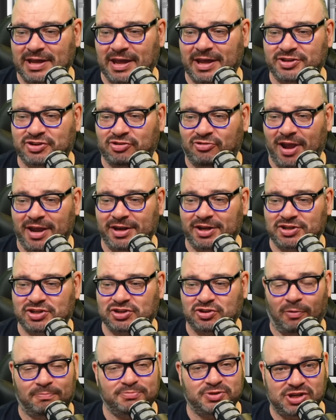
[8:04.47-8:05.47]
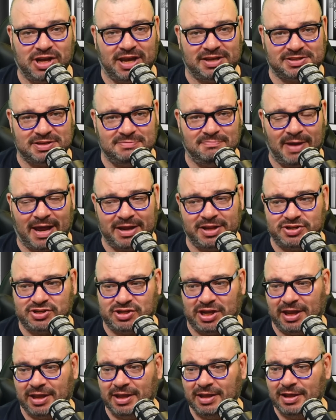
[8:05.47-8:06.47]
at trying to stop Jason
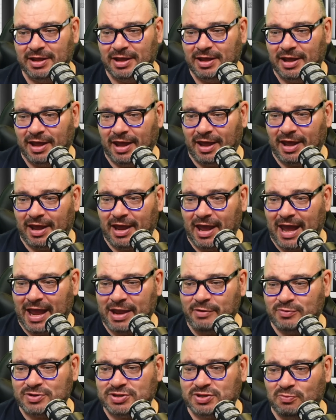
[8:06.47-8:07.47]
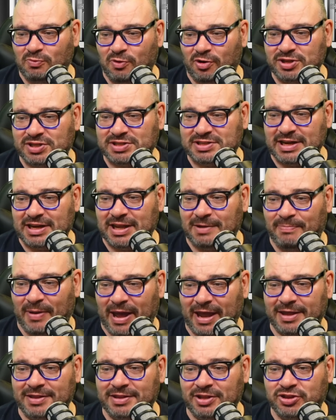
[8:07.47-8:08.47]
managing. I was the one sitting
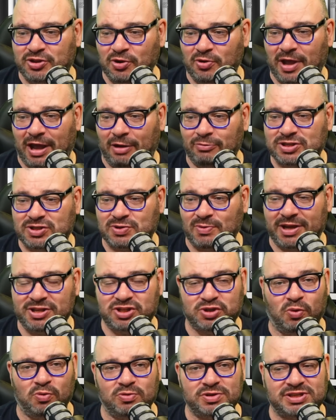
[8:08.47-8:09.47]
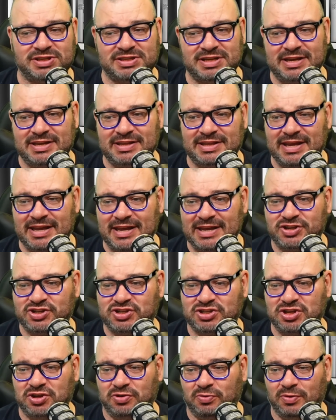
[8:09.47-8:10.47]
back in the dugout, so I don't see the
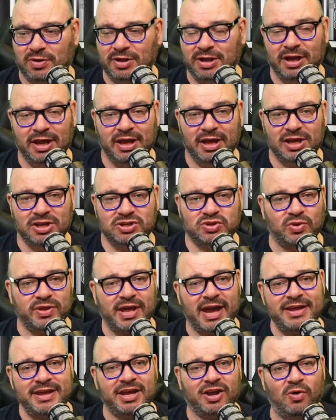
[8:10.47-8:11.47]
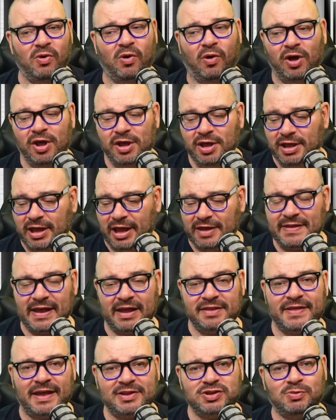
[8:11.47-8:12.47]
issue. So there you go. And
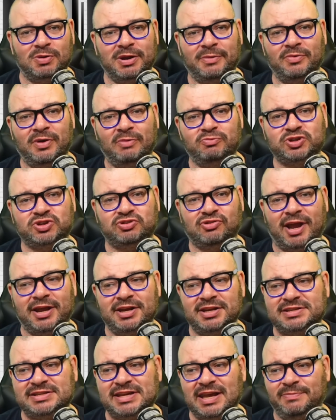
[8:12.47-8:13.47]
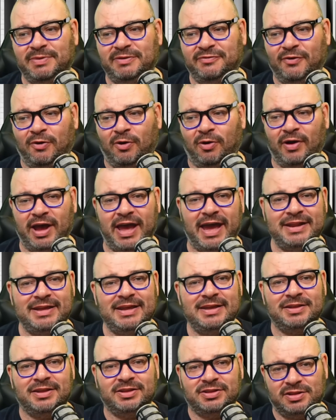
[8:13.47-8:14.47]
that's what I was trying to say before.
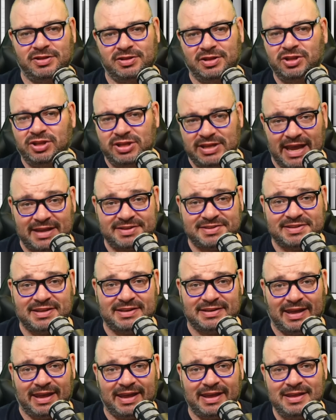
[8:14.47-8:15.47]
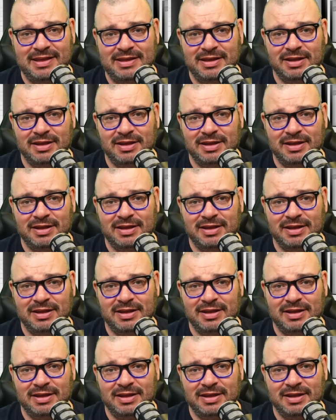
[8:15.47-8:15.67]
Eddie, yesterday,